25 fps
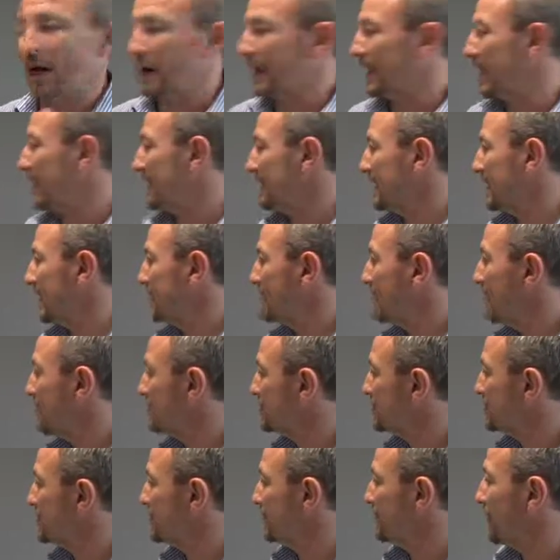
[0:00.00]
get the
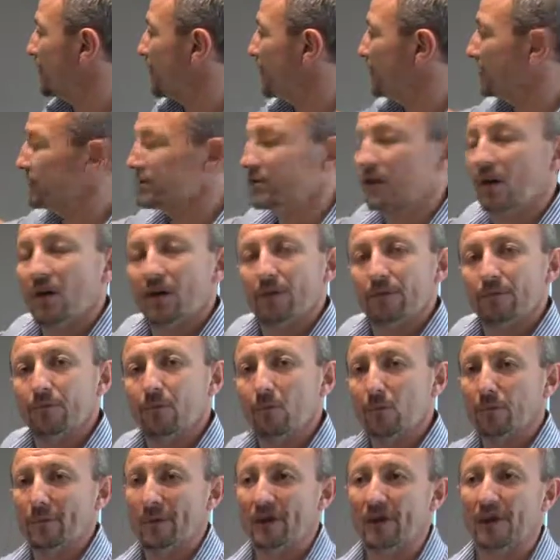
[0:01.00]
positive ions
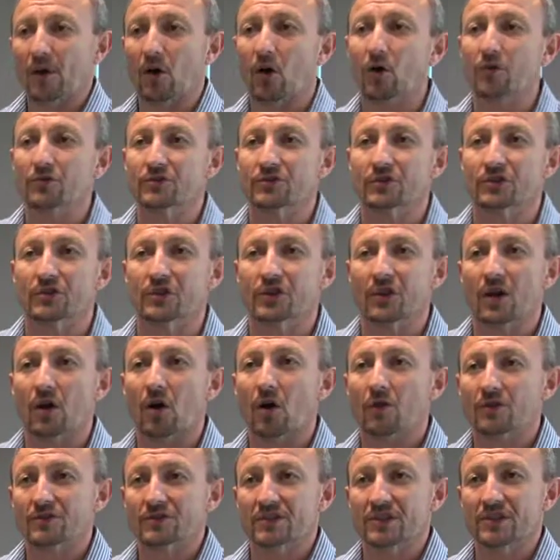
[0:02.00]
forming
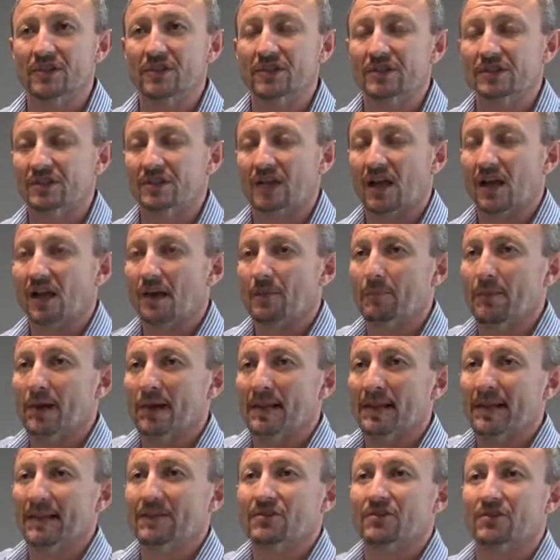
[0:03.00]
onto this
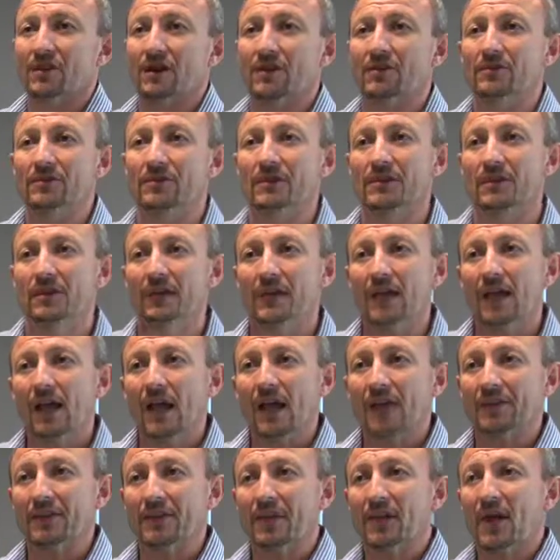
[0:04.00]
electrode.
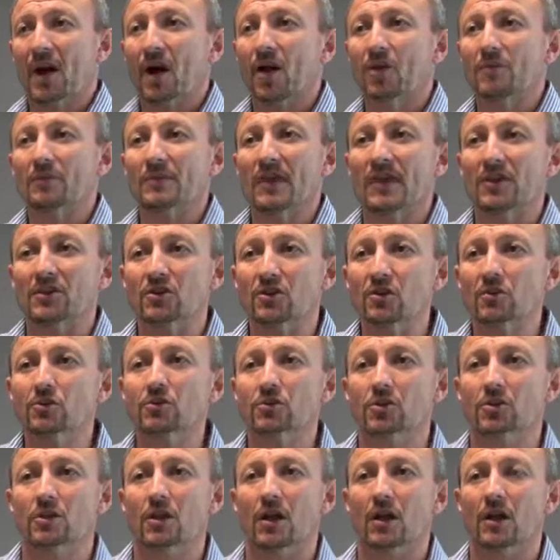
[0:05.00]
At the comb,
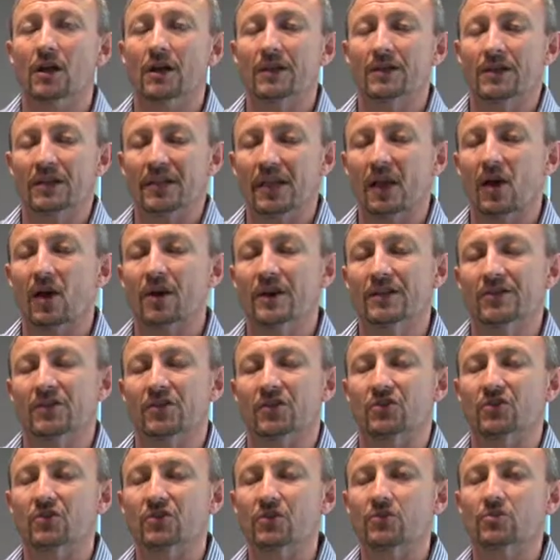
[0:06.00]
the ions
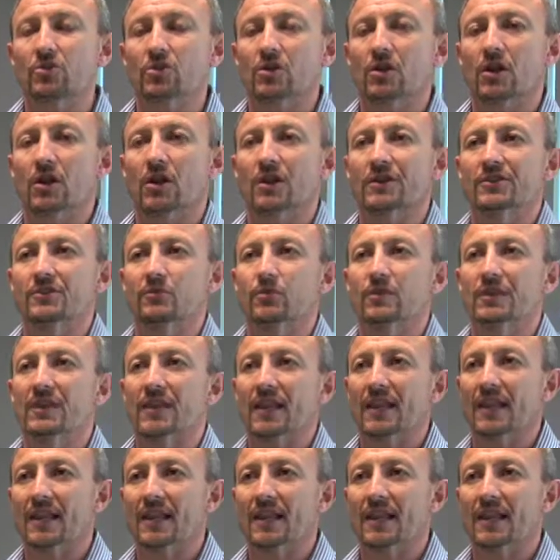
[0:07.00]
are neutralized with the